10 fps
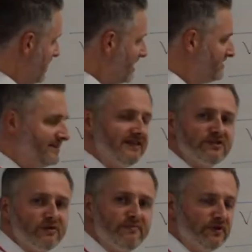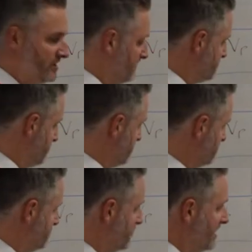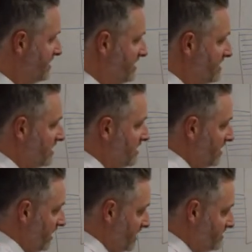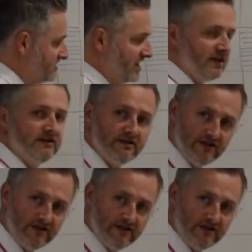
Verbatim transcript: I did this on purpose because 20 and 10,